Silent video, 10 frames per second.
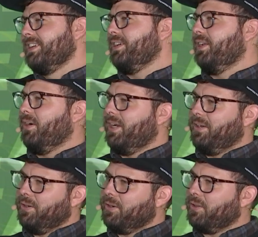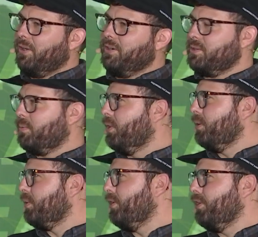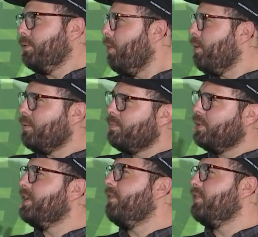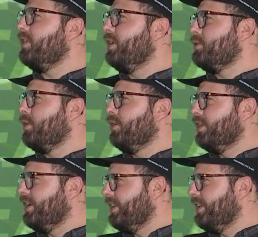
Klarna's the world where they're like, well, we'll build everything internally.